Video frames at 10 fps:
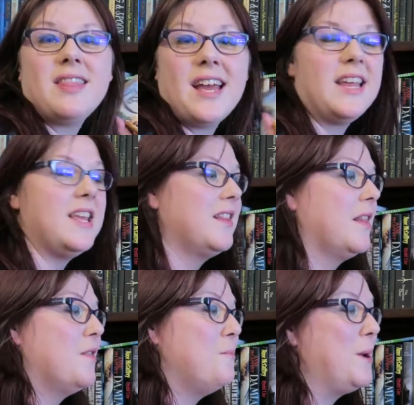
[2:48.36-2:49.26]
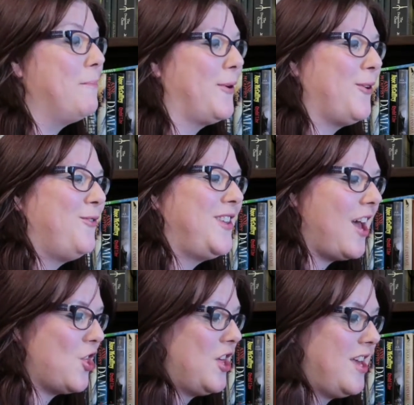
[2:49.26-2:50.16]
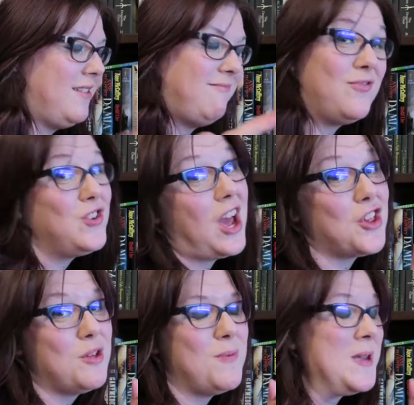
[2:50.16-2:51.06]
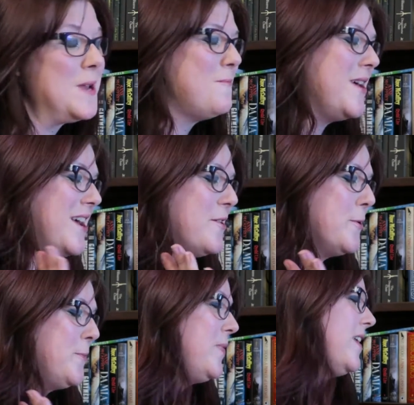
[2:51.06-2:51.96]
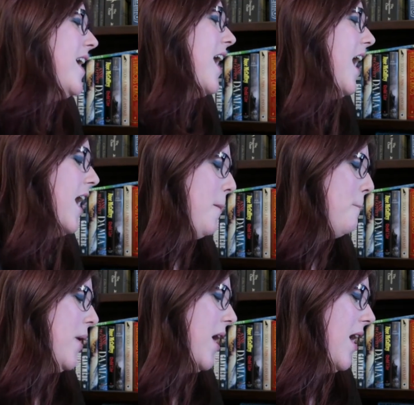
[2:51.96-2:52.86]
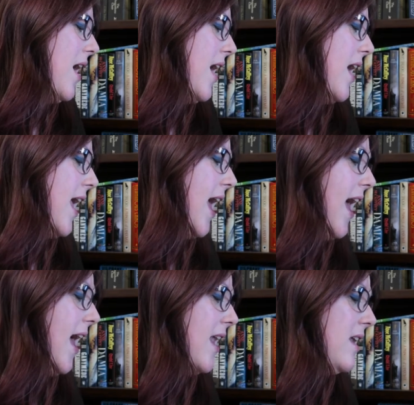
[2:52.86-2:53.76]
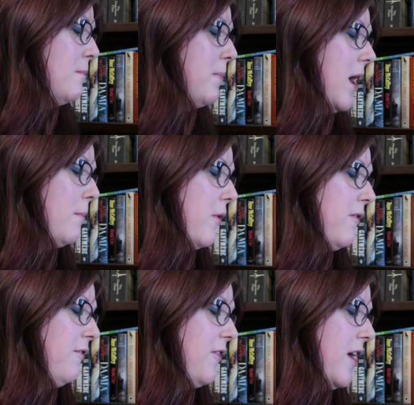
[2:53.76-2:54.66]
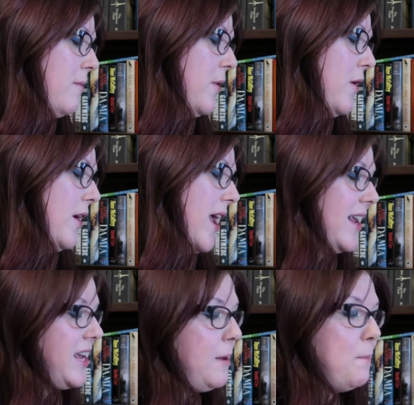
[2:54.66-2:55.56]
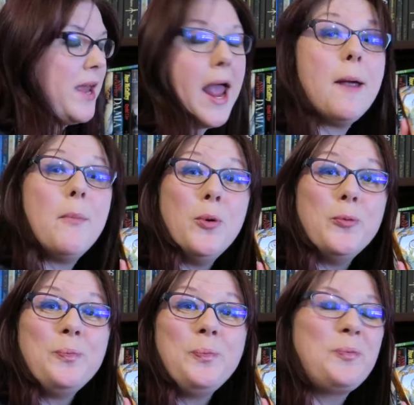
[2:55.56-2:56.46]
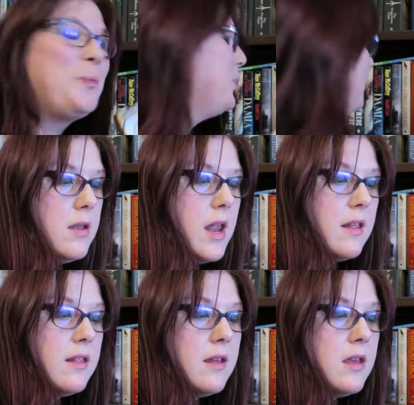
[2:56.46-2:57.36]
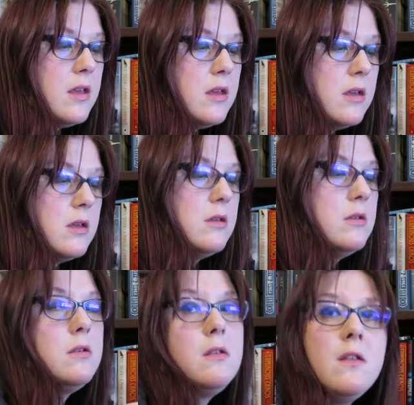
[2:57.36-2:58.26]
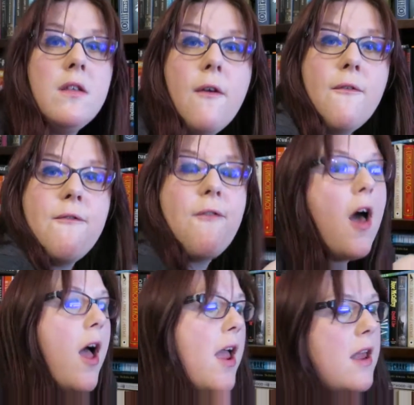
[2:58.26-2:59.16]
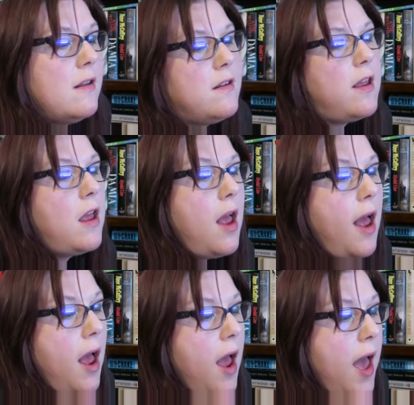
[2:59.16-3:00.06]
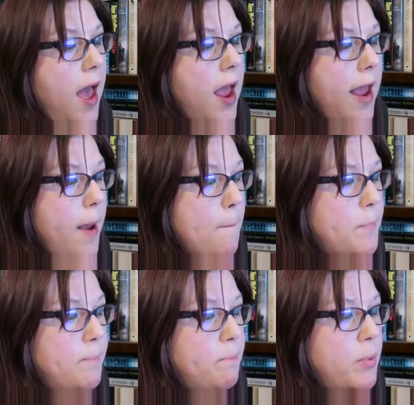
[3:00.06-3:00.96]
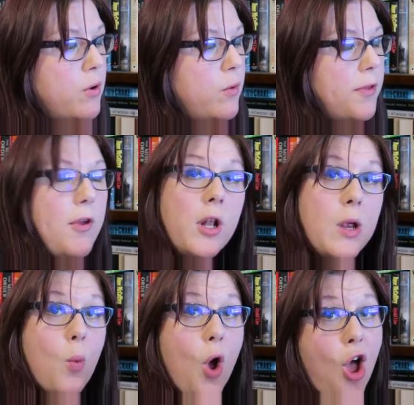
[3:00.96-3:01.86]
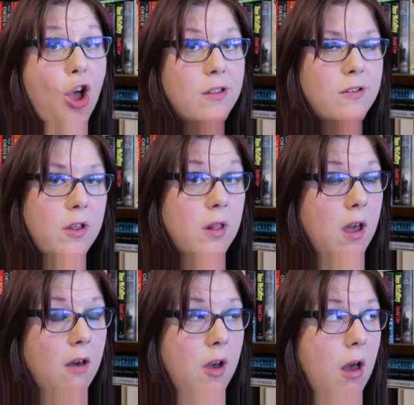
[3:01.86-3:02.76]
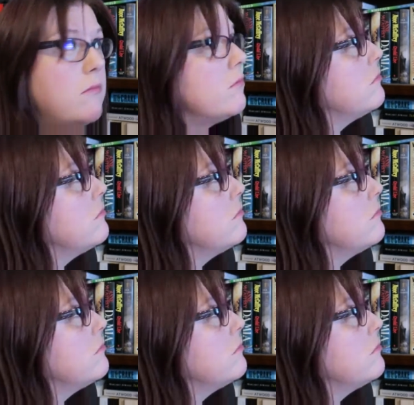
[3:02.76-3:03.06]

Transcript: That is The Big Book of Tashi, Tashi being male, by Anne and Barbara Feinberg and Kim Gable. Next is Find a Book with Only Words on the Cover.